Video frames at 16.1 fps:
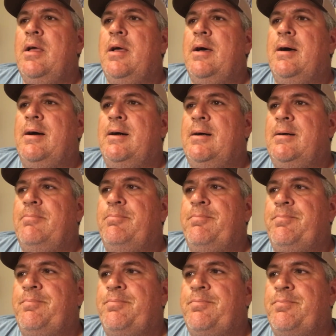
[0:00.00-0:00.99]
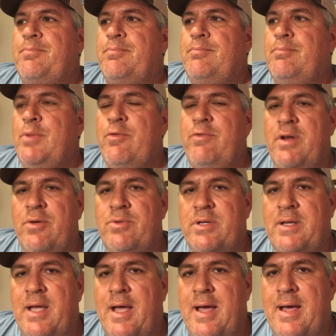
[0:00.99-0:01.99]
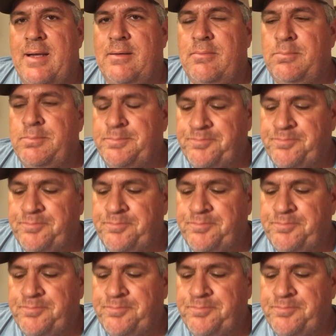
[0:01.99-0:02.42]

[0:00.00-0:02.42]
Moving on to cotton.